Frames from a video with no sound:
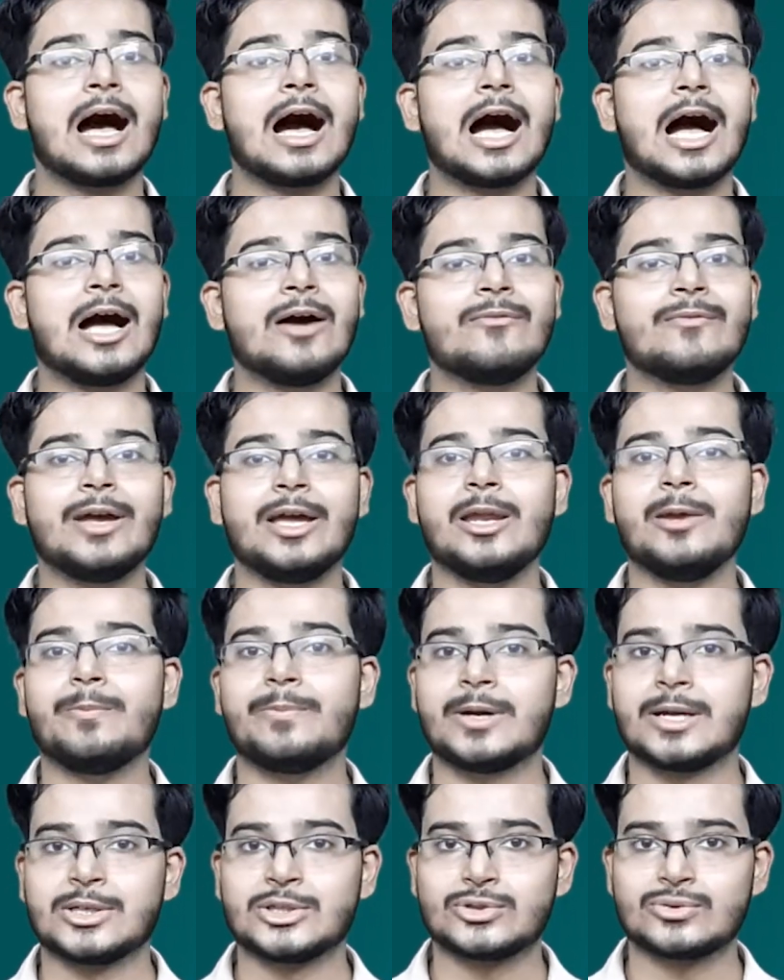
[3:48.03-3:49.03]
I'm very
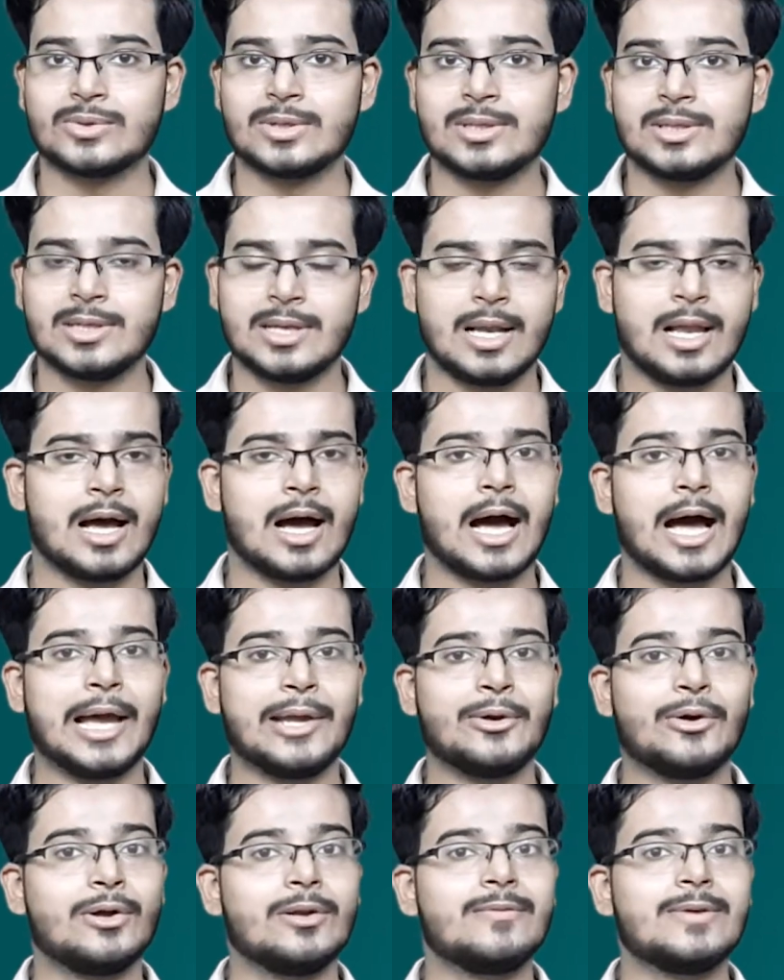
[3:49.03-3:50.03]
punctual.
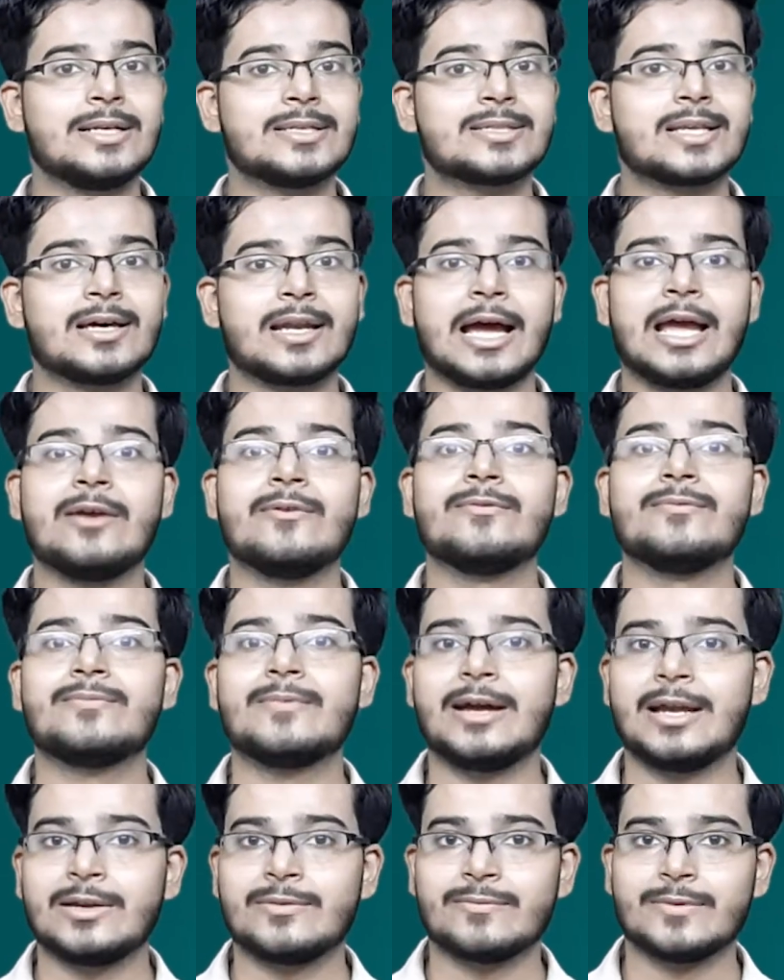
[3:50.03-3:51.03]
I always arrive
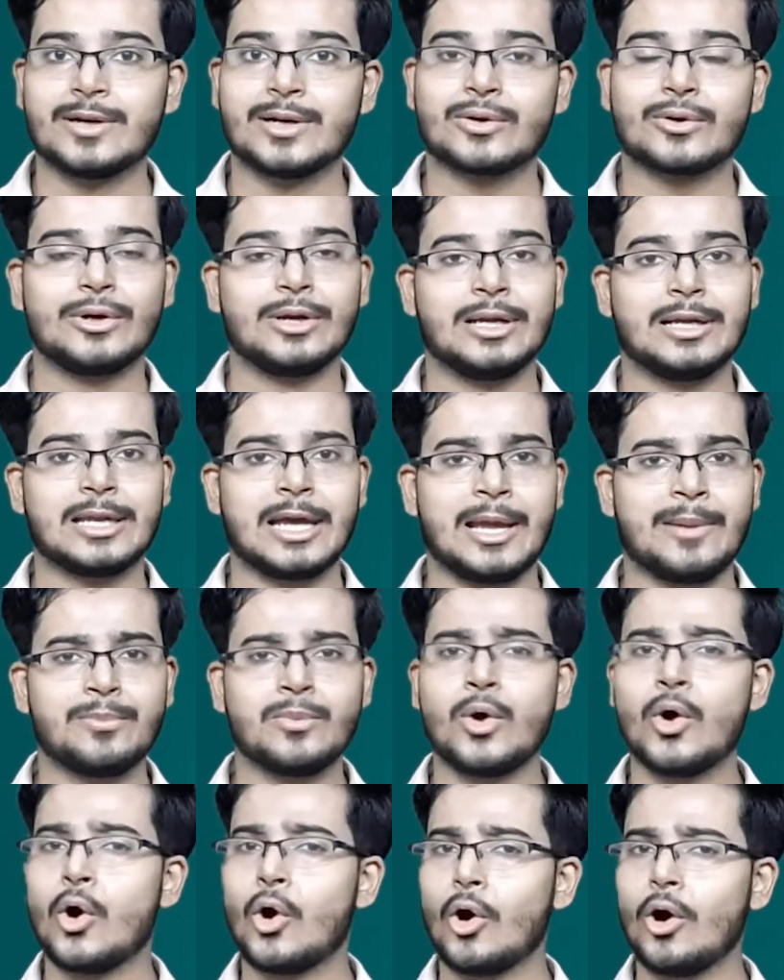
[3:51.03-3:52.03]
at work on
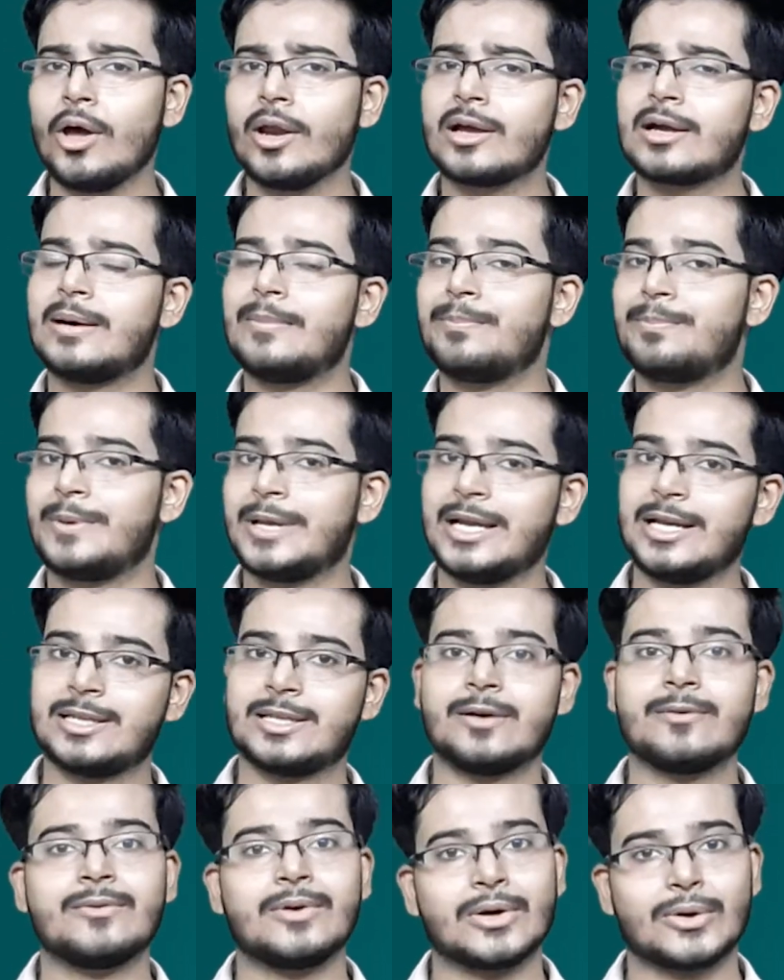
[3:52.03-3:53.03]
time or complete
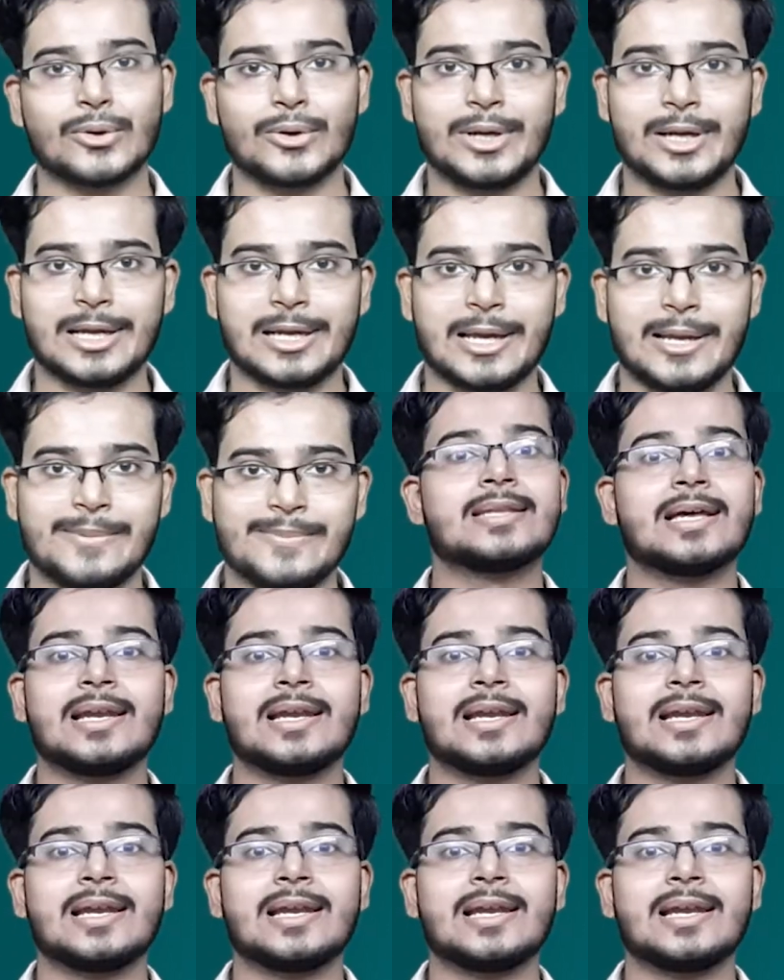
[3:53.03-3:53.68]
the work on time.